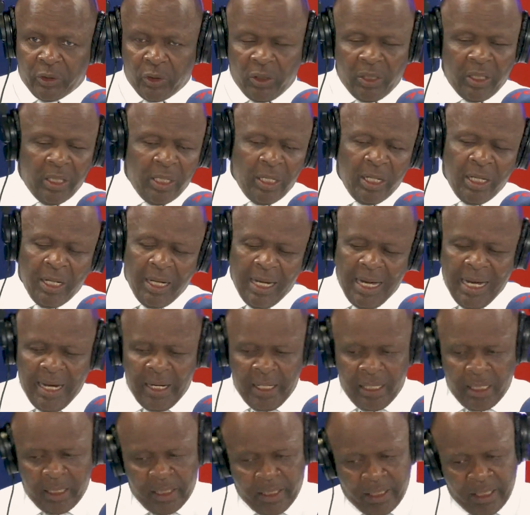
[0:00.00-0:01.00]
So
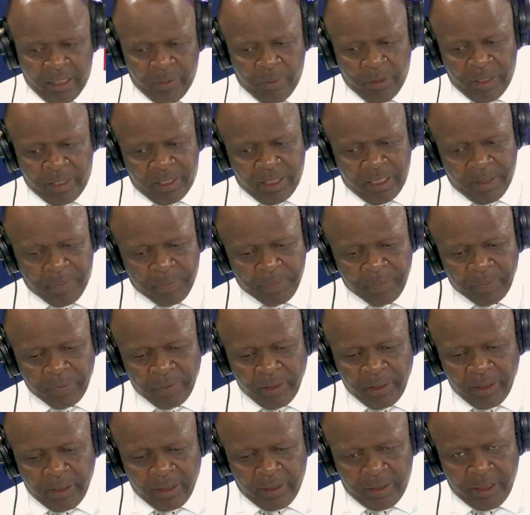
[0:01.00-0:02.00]
I agree with him.
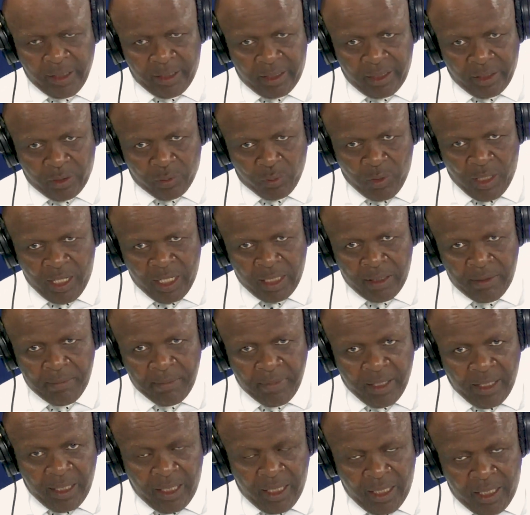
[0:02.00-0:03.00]
This is
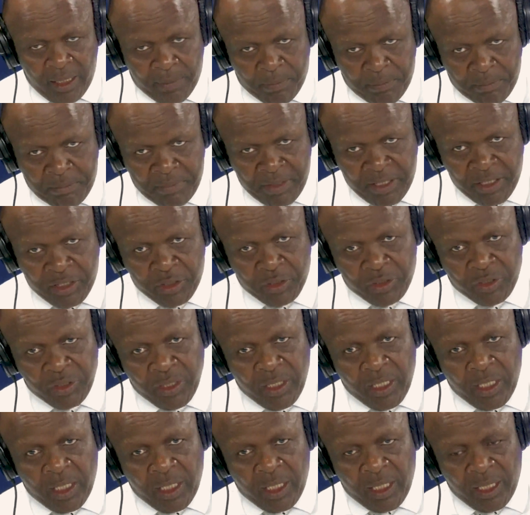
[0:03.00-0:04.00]
one
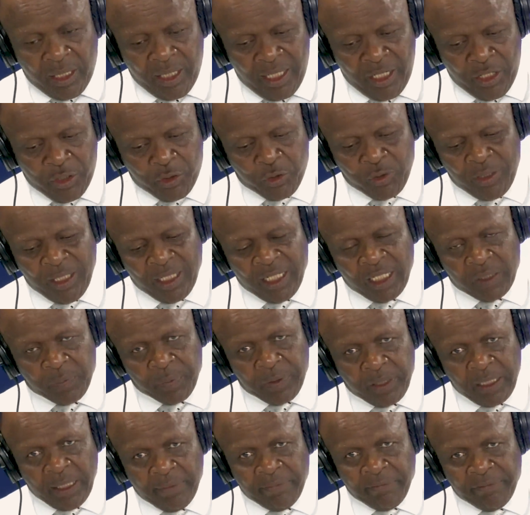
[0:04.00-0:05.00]
niche issue that
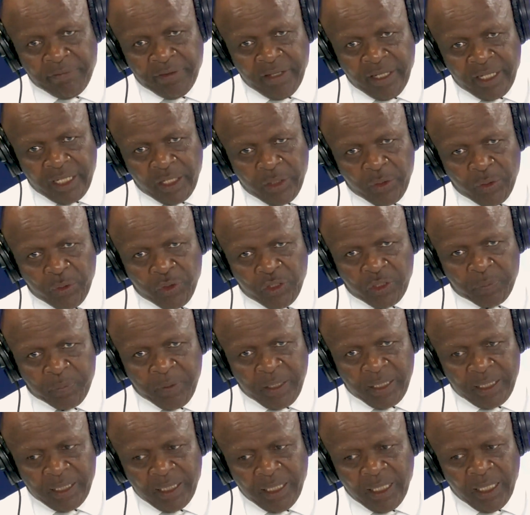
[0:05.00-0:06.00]
has become very
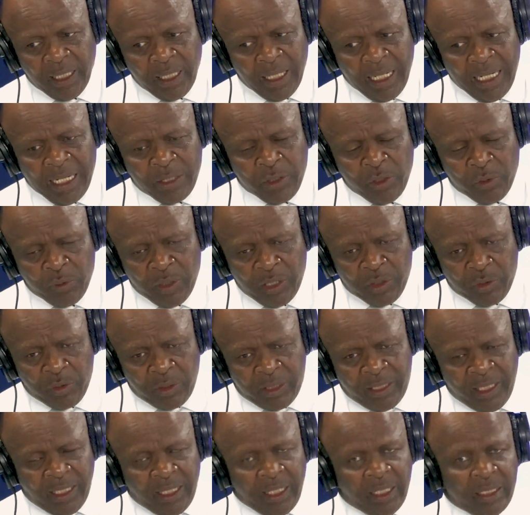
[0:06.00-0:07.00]
huge, but I don't
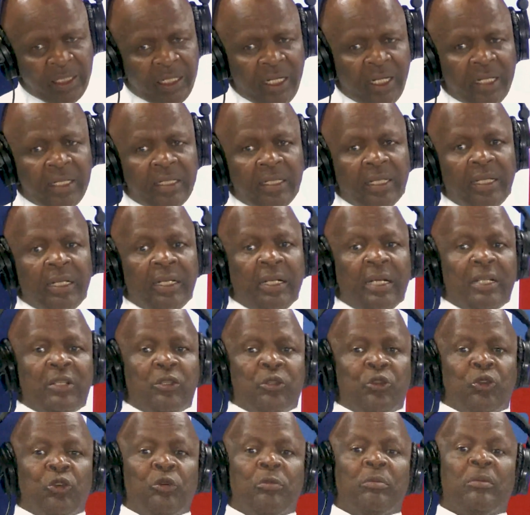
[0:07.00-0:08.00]
want to take a chance and
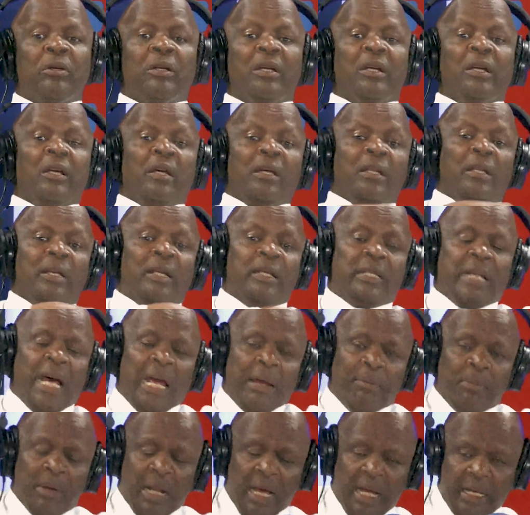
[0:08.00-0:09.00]
assume the
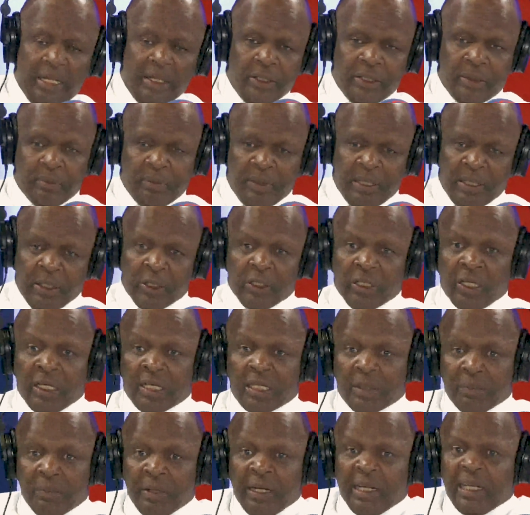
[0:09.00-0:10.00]
timelines, because
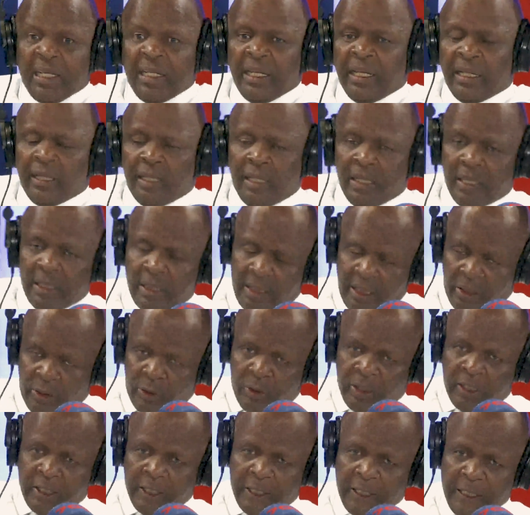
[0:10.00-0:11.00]
it's mainly in the
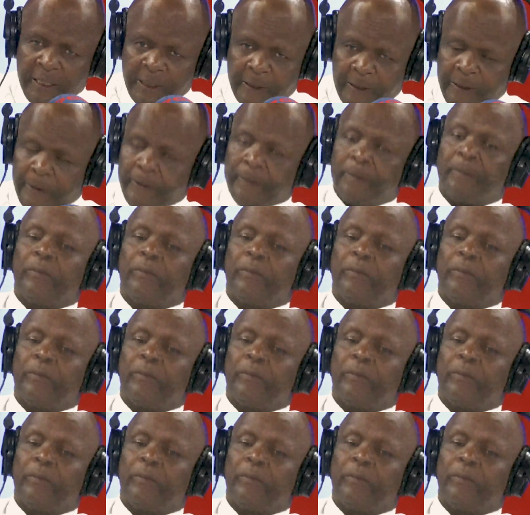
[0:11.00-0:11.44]
security cluster.